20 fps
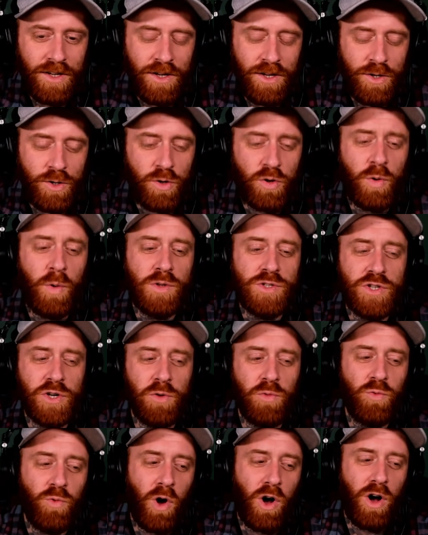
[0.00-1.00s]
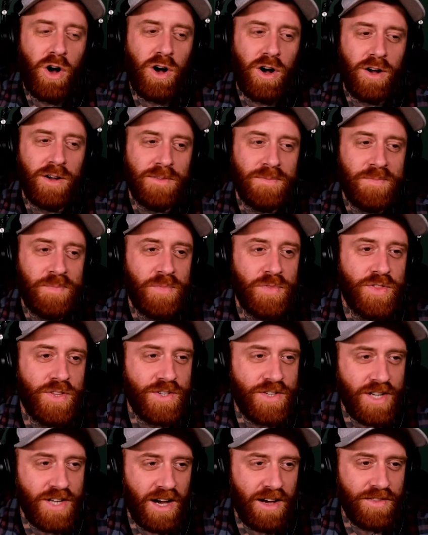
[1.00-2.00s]
Your quotes are raw.
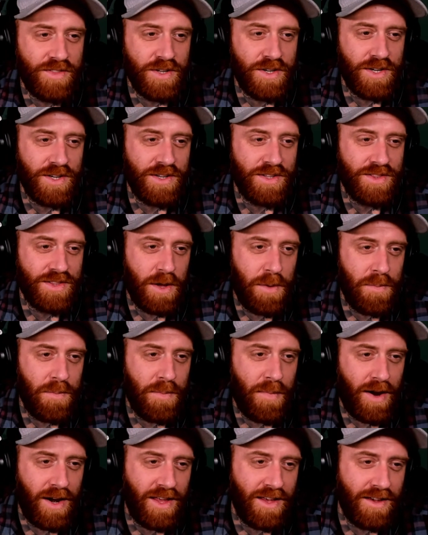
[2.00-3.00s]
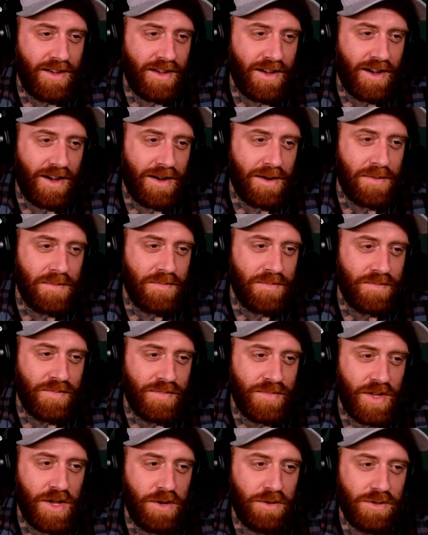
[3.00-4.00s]
The money
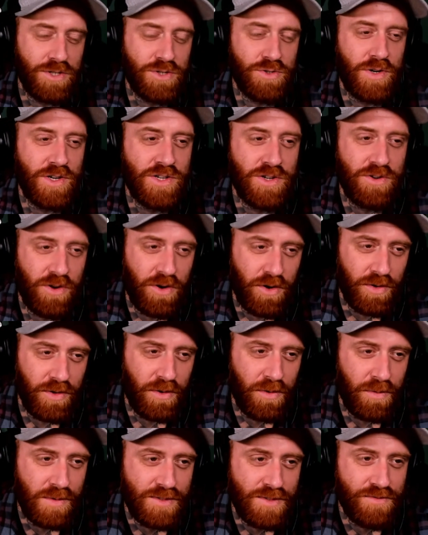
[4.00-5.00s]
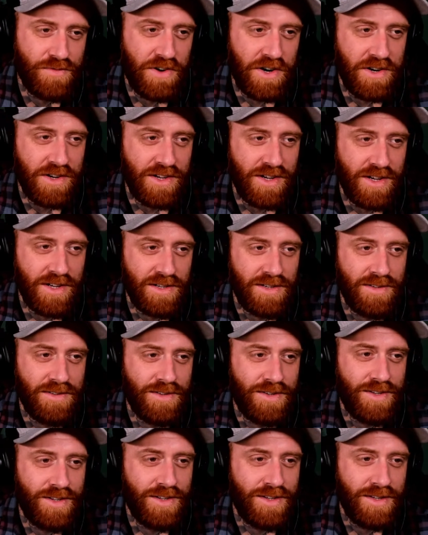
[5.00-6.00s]
illustration earlier was very good.
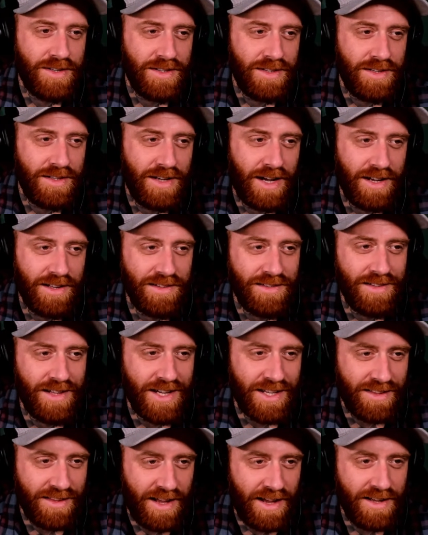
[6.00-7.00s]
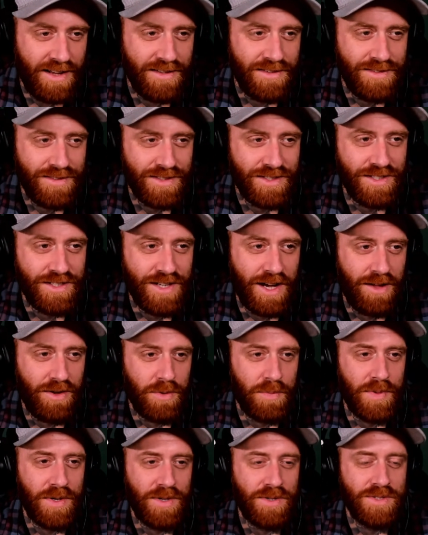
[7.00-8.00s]
I like that. The
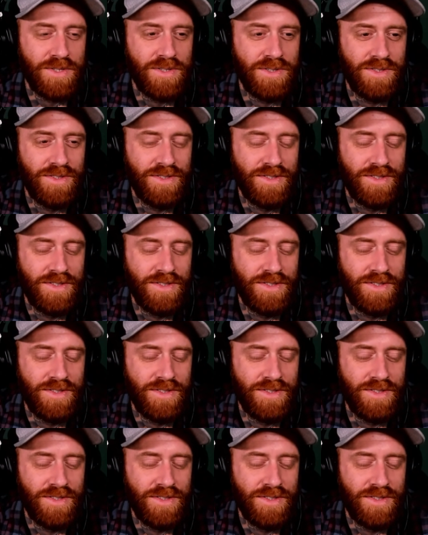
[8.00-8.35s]
dollar bills.